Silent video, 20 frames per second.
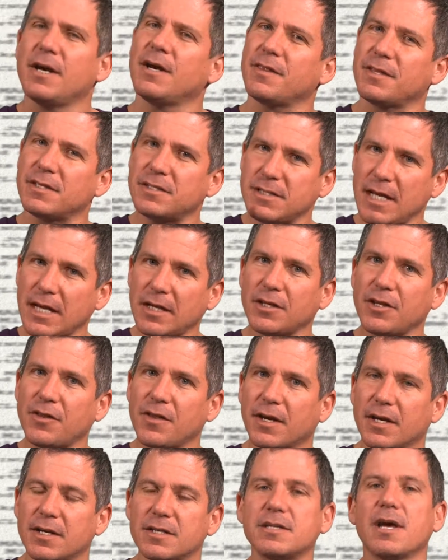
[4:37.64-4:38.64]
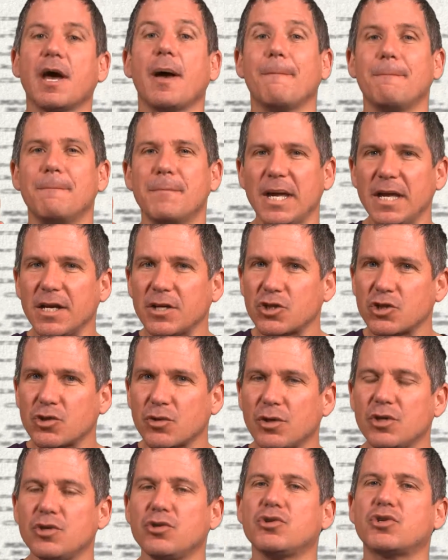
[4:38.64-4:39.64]
The second thing is make
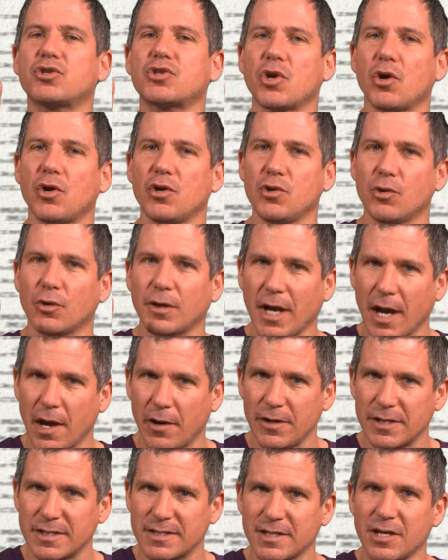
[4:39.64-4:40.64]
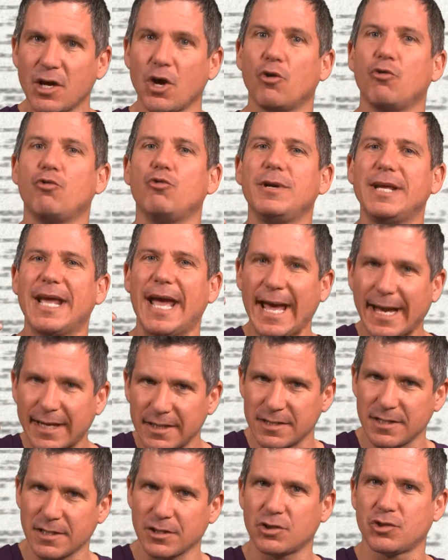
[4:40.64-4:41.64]
sure you show your character
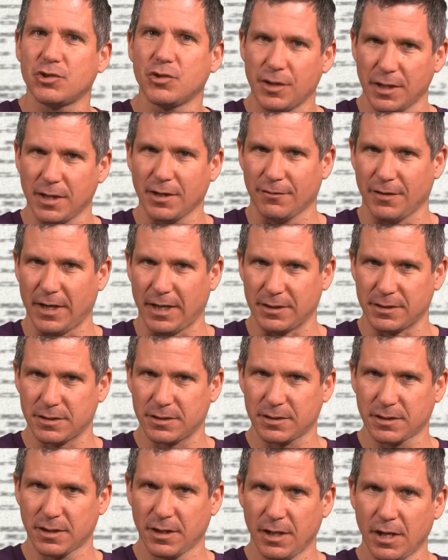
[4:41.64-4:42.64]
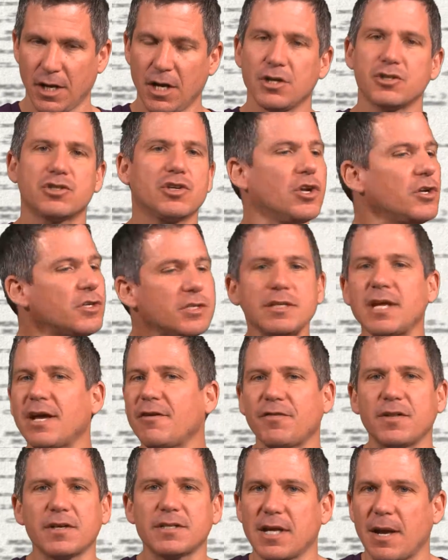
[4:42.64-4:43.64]
reacting to the events. So don't just
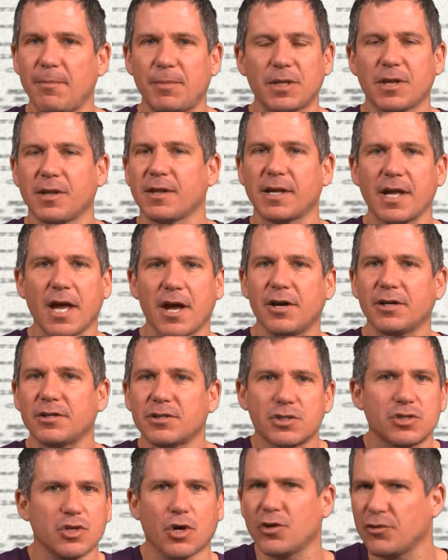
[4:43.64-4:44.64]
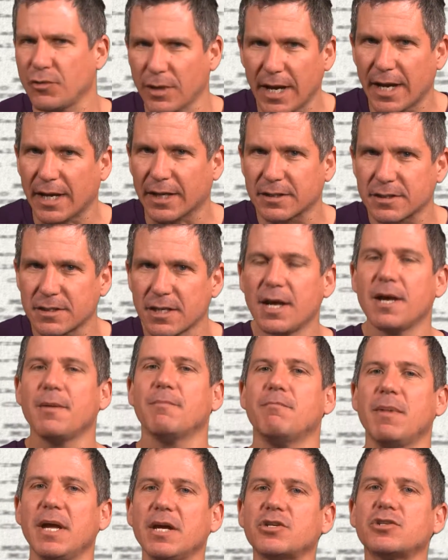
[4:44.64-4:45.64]
have things happen and the characters don't react.
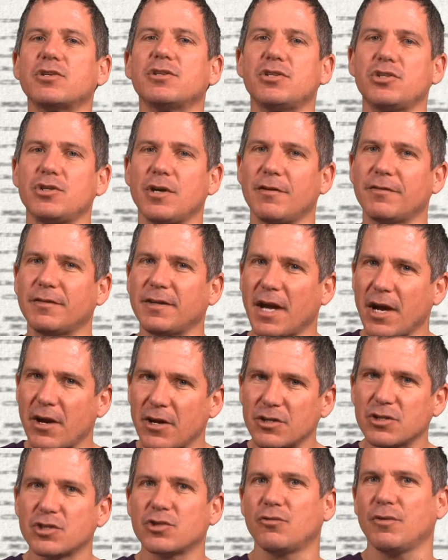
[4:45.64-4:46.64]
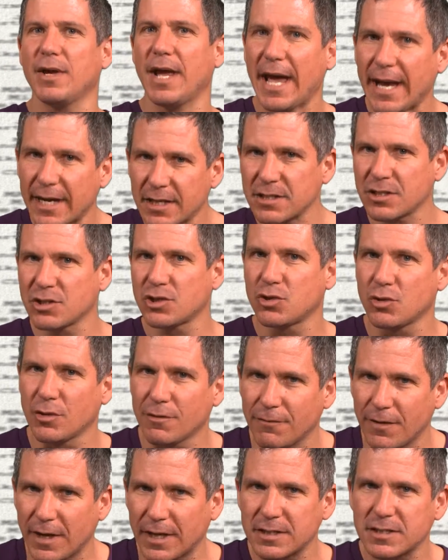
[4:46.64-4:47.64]
Make sure that you have characters reacting to
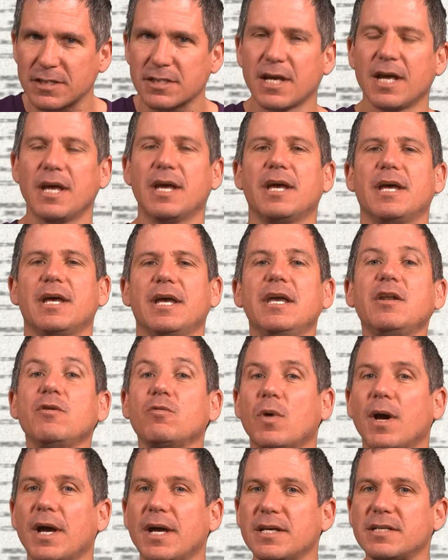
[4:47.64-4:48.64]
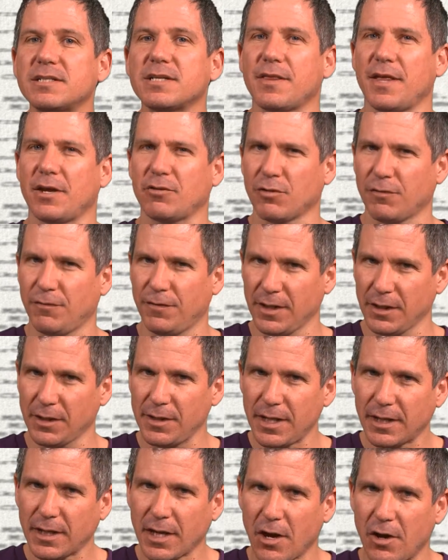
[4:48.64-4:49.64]
events in ways that reveal
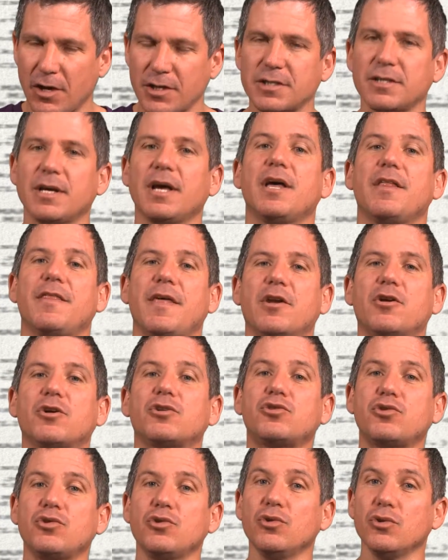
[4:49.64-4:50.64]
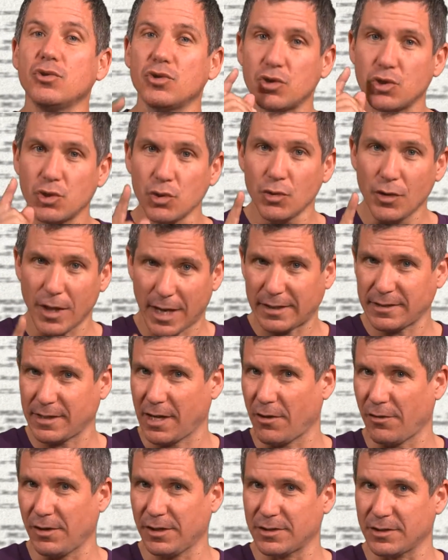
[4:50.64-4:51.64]
their character, that are true to that
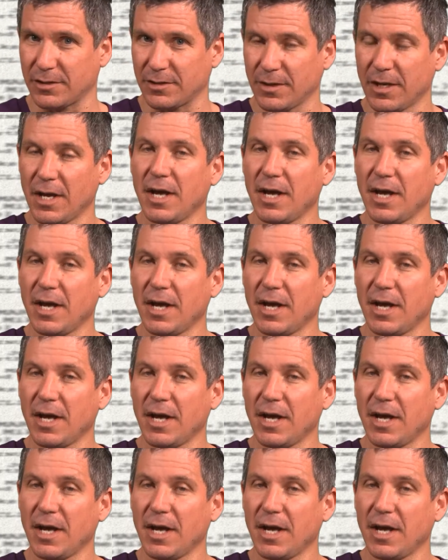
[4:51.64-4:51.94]
character.